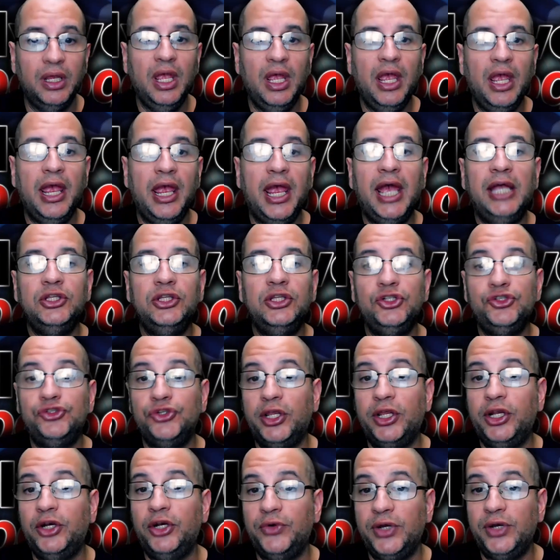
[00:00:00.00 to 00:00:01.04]
and the
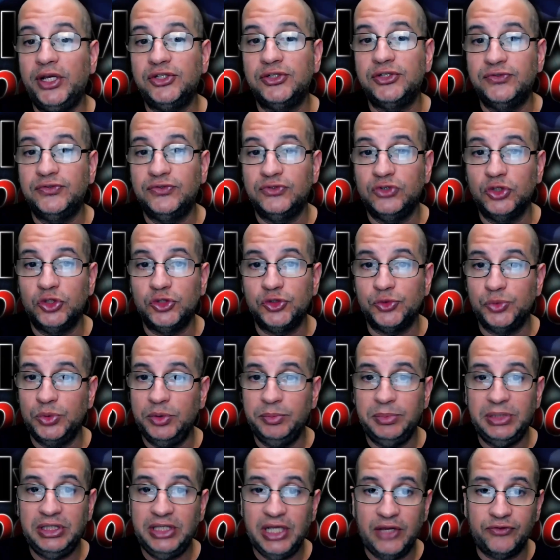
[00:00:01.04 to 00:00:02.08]
generations of those we may
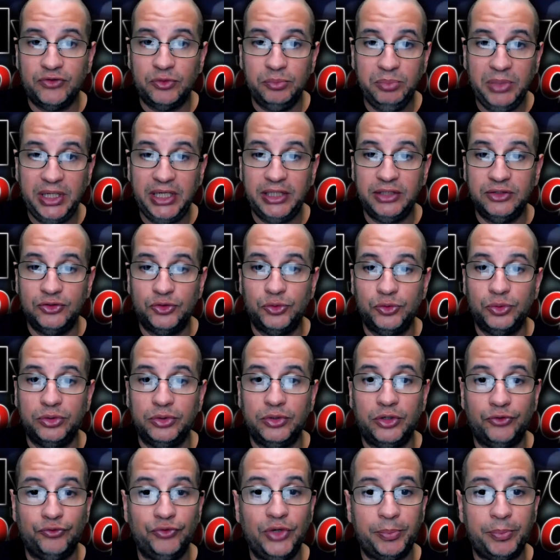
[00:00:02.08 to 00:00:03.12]
never meet through a
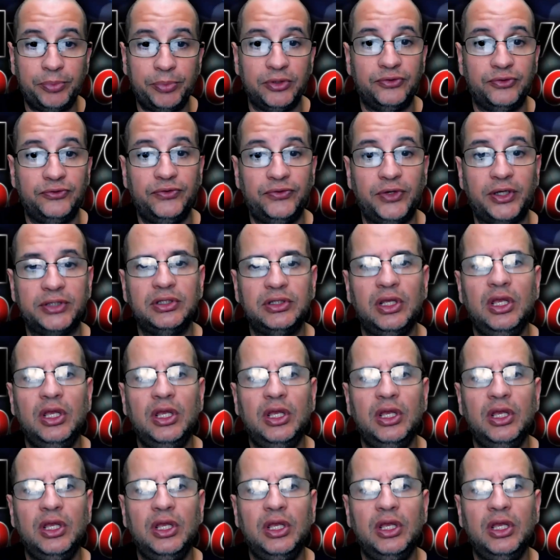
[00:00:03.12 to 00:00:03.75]
ripple effect.